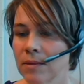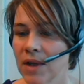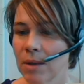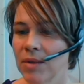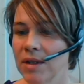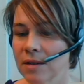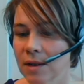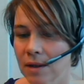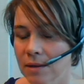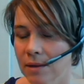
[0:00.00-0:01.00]
That means
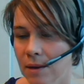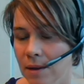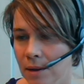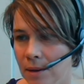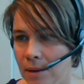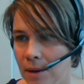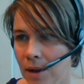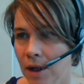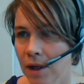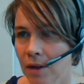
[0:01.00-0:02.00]
that
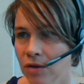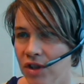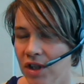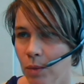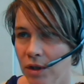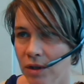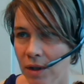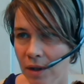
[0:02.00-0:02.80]
he or she will